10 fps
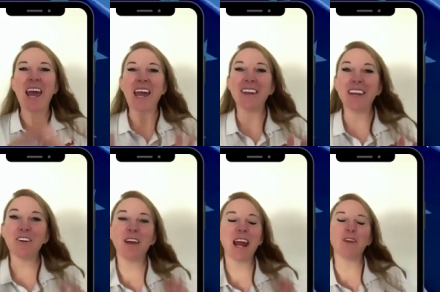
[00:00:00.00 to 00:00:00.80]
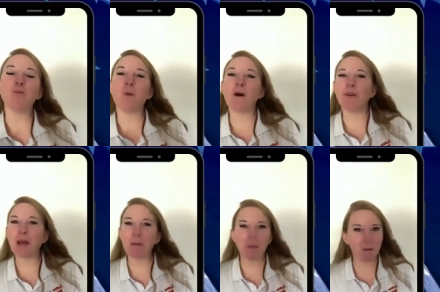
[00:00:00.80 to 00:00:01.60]
Hey there and
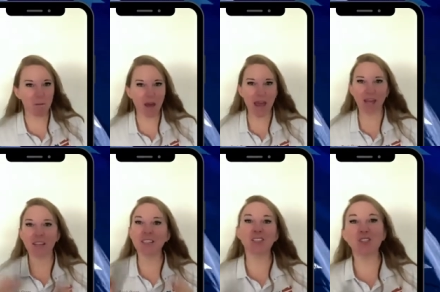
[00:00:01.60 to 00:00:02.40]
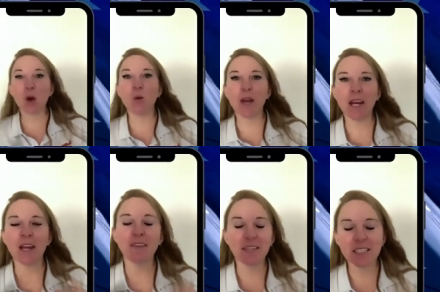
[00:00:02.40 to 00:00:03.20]
welcome back. So
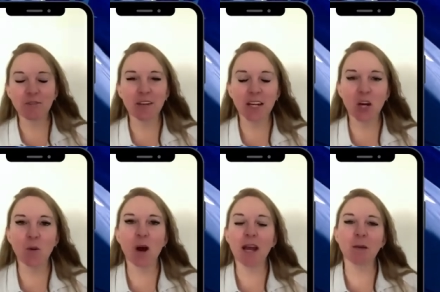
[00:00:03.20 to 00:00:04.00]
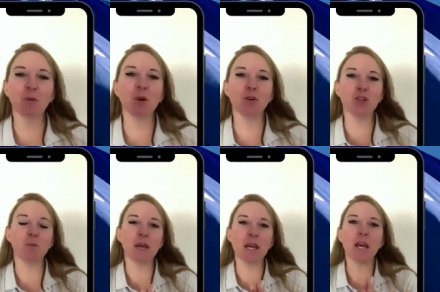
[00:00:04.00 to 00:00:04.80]
in this video, I am going to
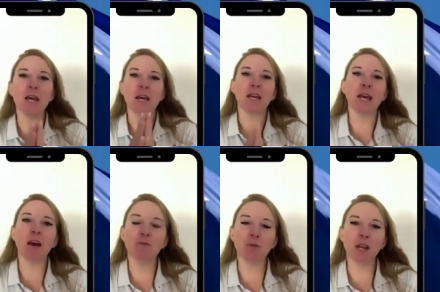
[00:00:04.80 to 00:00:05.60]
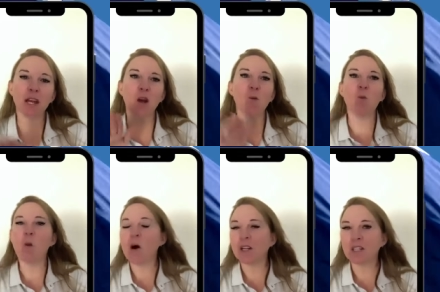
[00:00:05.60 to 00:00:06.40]
be covering
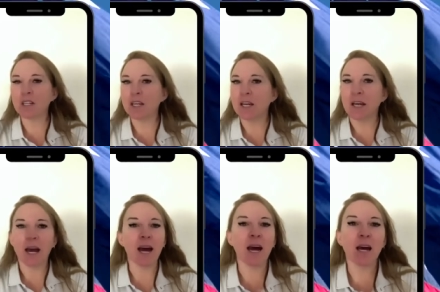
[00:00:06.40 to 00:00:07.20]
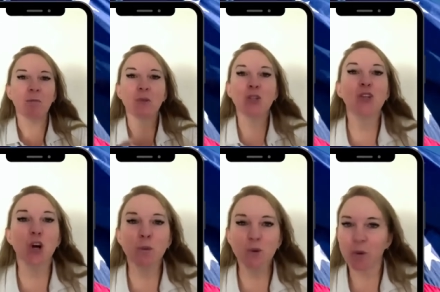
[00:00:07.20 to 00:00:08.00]
what um,
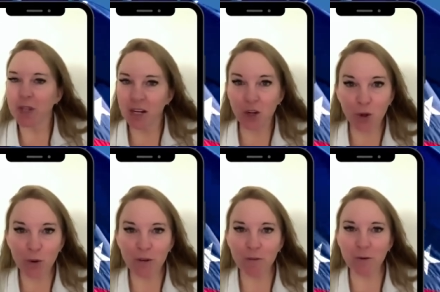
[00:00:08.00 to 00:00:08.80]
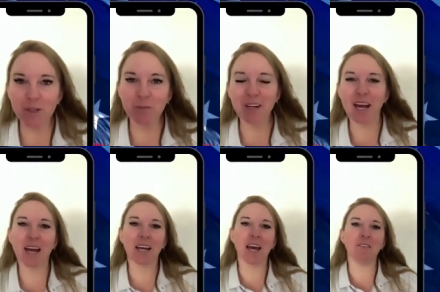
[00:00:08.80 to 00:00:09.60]
jobs within law enforcement are
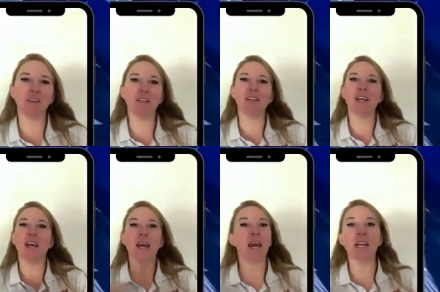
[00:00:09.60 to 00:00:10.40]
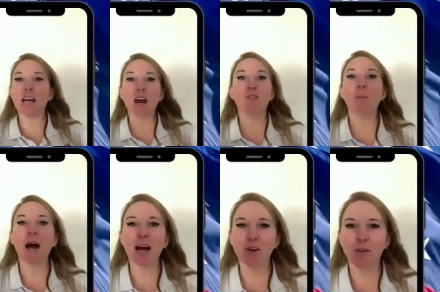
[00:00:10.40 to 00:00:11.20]
covered and are a
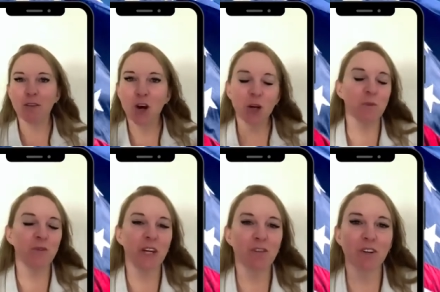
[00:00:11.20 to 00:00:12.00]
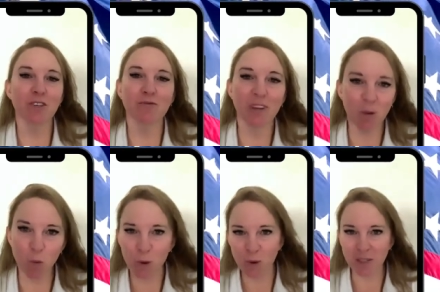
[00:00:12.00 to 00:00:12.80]
part of the Homes for Heroes
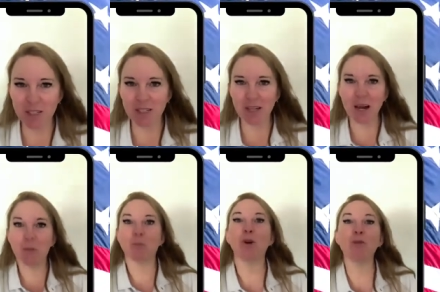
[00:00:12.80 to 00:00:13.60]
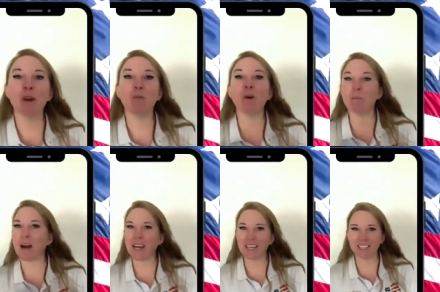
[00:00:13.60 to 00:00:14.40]
Rewards um, program when
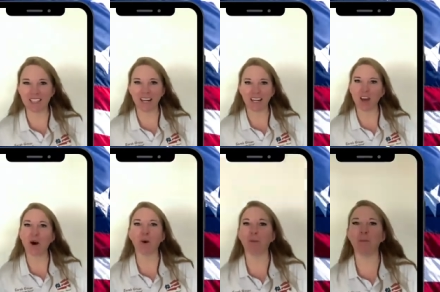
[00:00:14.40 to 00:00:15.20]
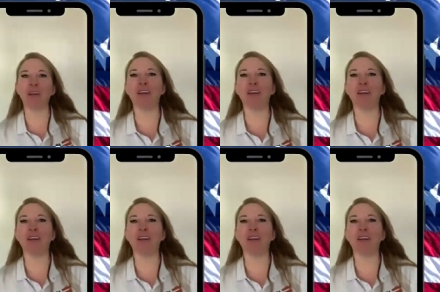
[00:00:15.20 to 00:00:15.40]
buying and selling a home.